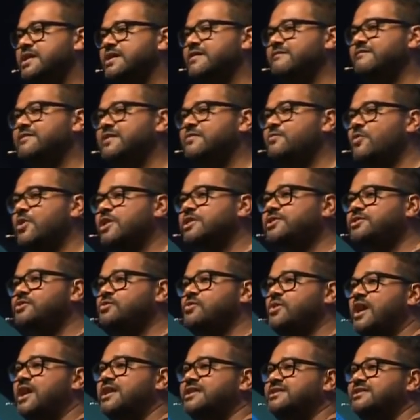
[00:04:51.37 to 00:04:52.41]
we want to
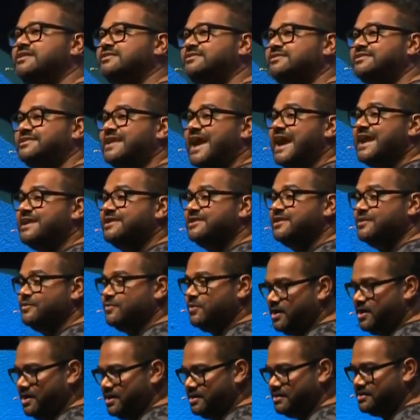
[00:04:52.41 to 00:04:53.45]
understand the
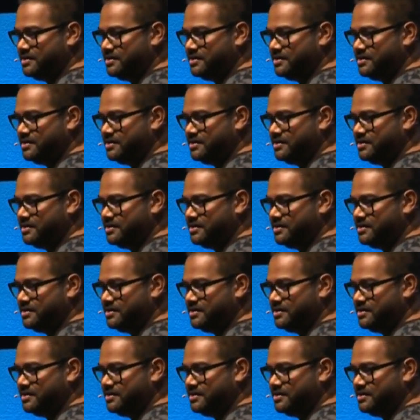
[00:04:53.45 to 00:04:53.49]
world.